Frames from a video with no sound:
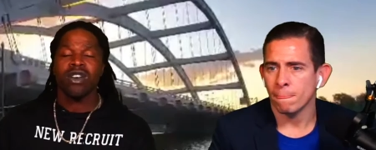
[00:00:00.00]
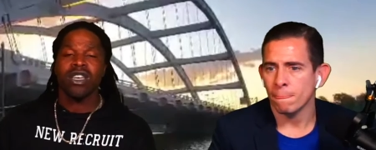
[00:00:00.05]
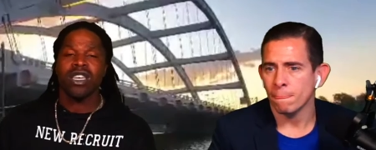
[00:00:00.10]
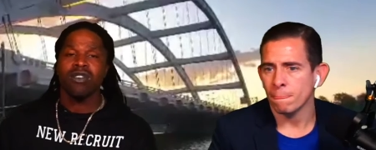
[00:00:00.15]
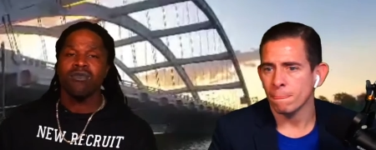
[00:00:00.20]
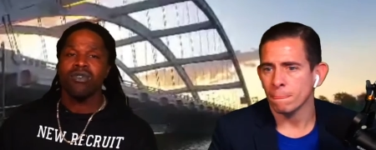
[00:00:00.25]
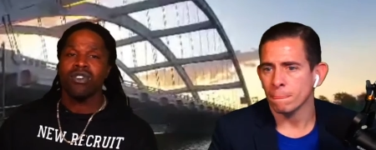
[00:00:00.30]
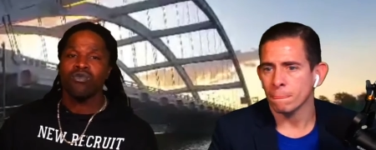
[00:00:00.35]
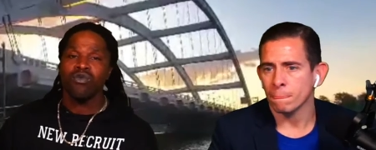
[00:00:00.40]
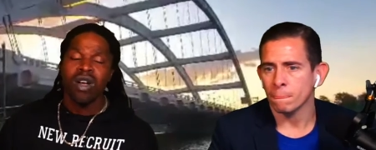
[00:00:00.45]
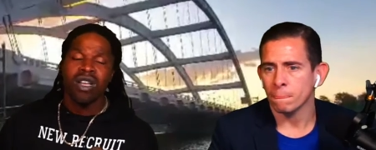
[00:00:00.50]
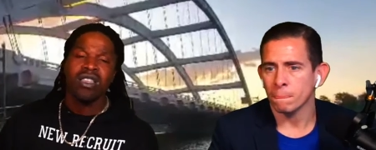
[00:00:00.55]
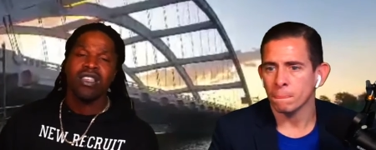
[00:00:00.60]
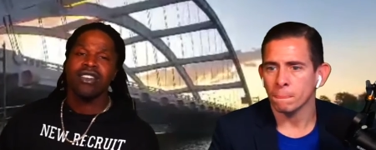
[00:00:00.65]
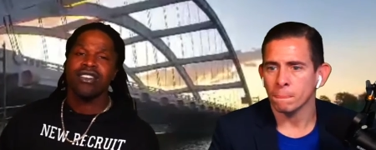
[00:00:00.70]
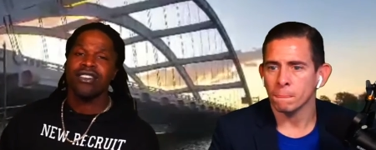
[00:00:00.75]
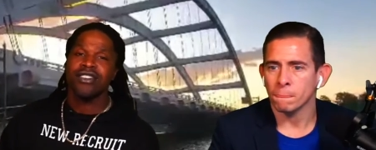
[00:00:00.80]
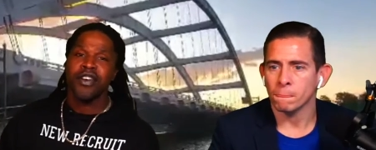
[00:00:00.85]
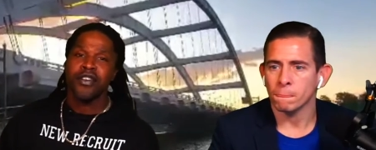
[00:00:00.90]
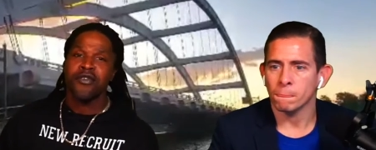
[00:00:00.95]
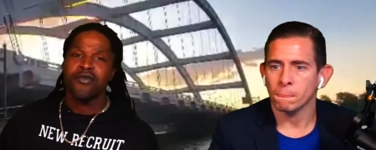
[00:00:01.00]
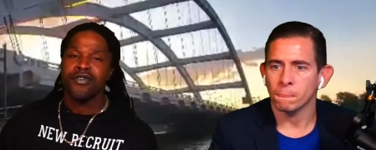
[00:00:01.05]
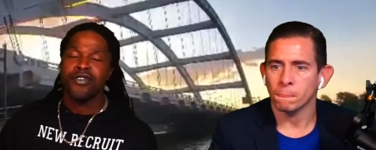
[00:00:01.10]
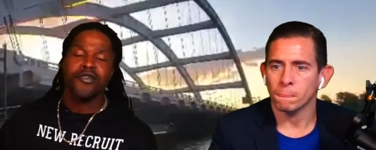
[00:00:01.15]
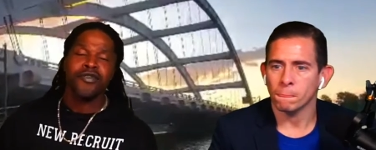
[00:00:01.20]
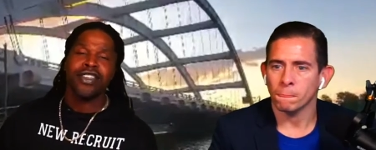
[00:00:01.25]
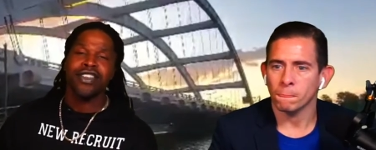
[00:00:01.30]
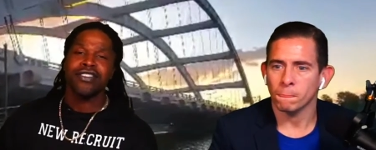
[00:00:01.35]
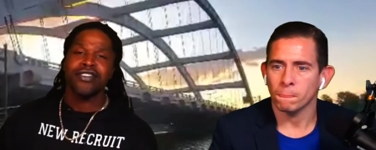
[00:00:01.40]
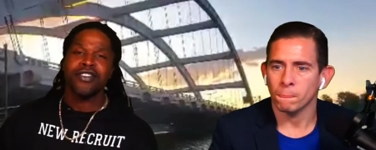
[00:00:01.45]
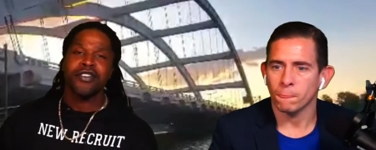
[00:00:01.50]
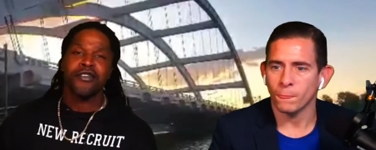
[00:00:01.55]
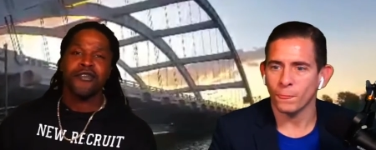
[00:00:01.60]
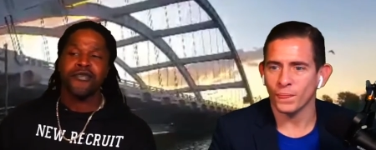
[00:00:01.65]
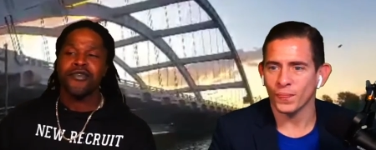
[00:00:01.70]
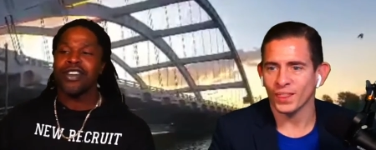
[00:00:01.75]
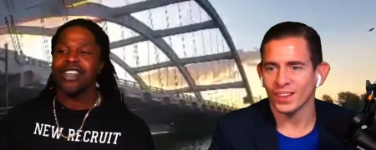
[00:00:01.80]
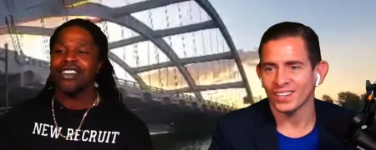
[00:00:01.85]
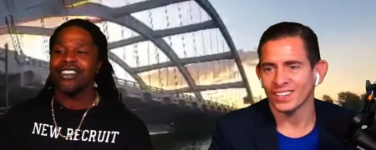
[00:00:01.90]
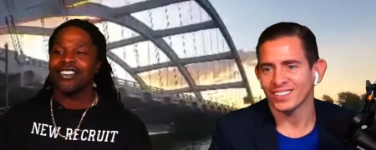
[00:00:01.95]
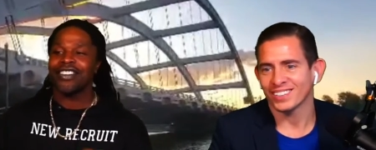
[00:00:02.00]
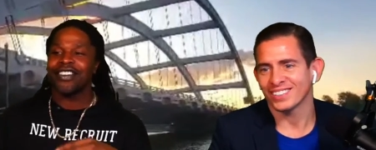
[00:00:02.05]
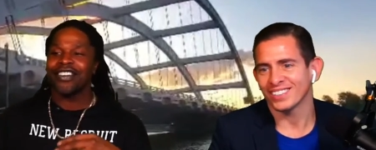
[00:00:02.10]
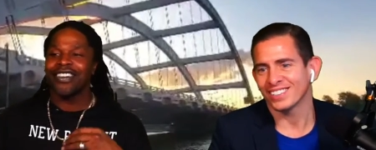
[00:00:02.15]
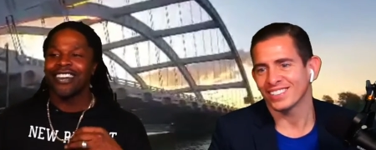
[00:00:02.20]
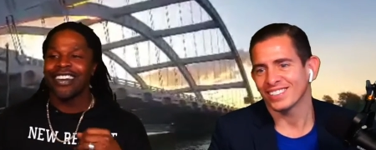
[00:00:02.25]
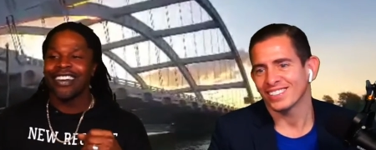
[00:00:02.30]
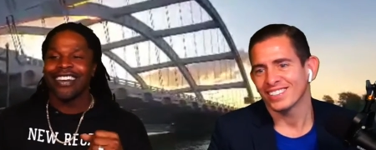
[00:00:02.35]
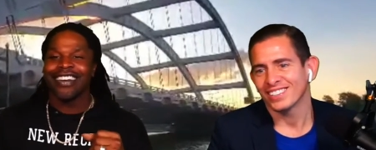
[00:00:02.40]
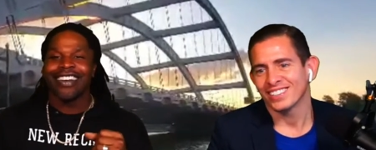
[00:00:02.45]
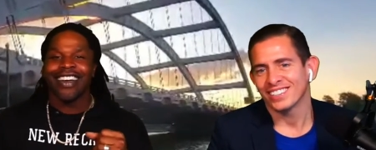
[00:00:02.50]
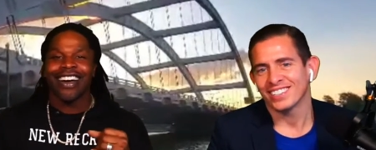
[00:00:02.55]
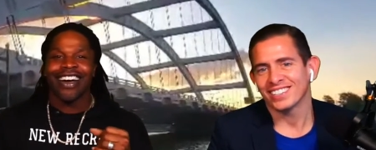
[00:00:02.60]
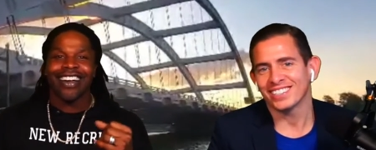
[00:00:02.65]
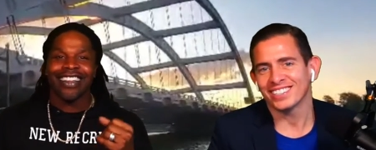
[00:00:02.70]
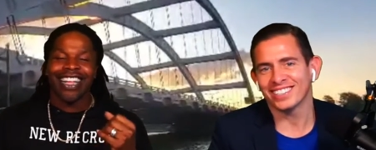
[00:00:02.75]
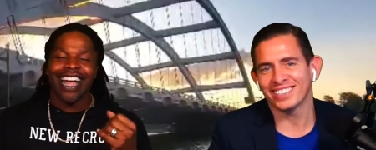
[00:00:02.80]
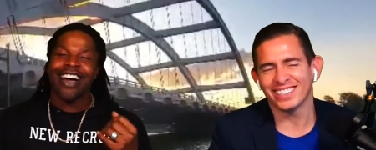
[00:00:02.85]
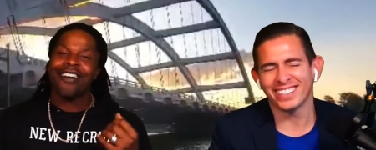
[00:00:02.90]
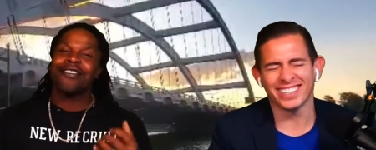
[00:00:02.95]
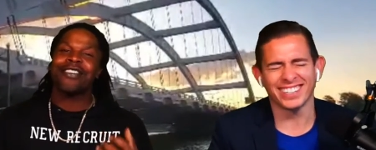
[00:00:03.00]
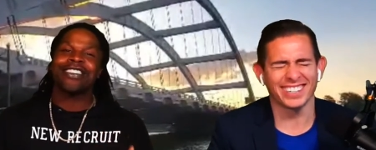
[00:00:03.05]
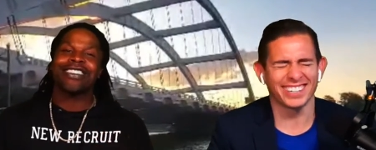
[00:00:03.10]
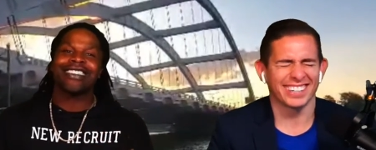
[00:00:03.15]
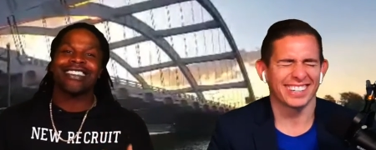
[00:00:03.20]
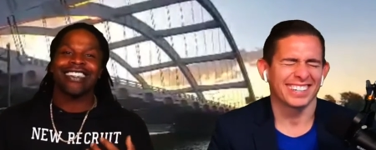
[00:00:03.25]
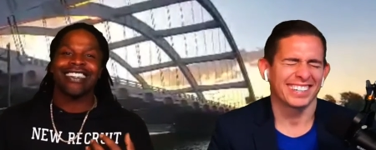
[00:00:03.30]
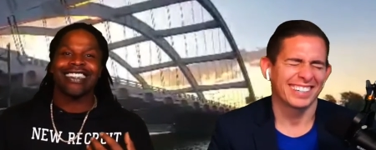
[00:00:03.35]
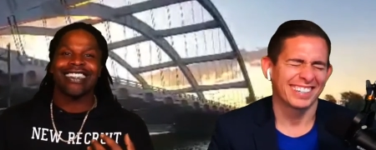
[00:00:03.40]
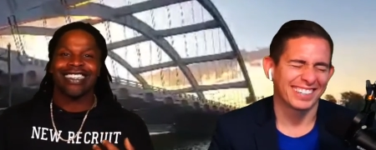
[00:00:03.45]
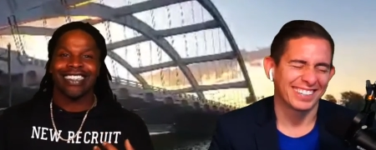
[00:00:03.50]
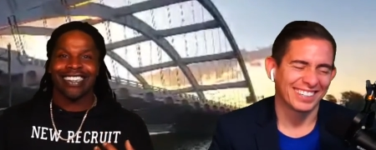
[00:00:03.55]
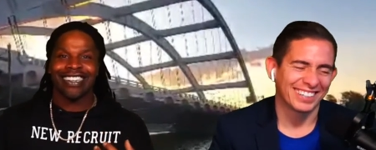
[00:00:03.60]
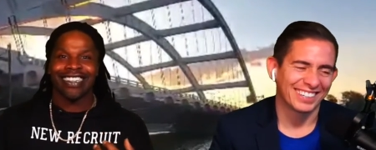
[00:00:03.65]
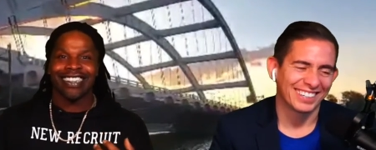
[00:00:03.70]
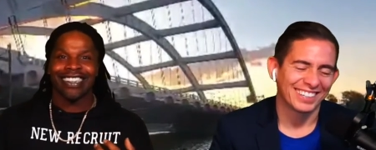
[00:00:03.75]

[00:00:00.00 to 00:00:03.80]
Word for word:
Speaker 1: when he was one years old, two years old, three years old. I, I wasn't there.